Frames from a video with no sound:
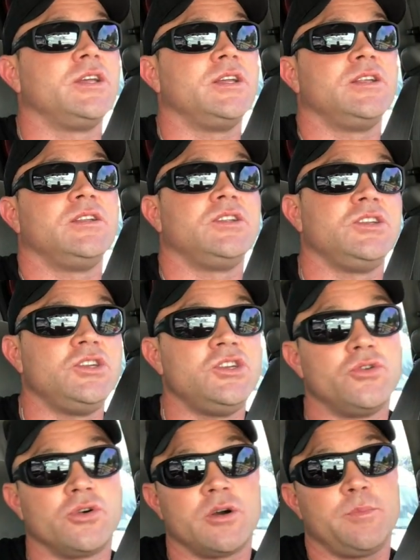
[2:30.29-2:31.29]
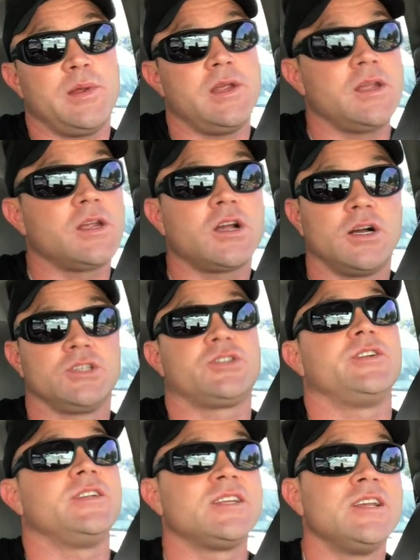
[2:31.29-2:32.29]
and European
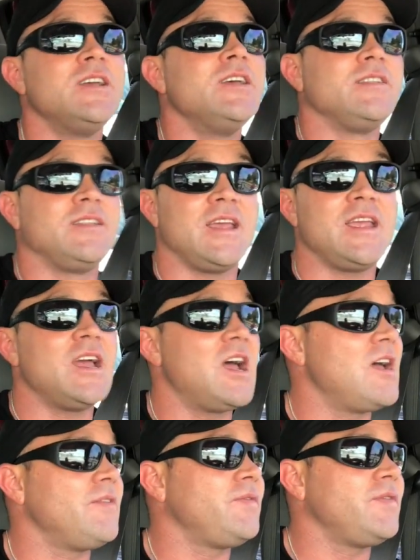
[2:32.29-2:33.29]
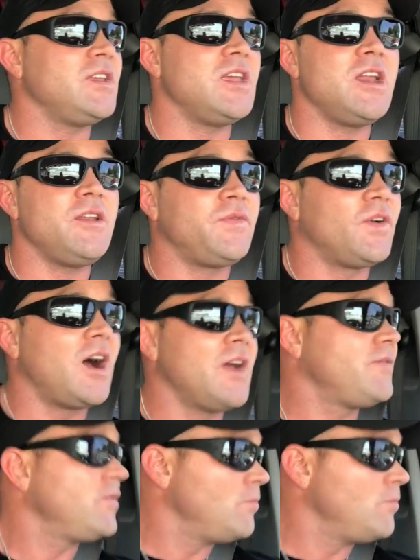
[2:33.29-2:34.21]
countries, they have E85.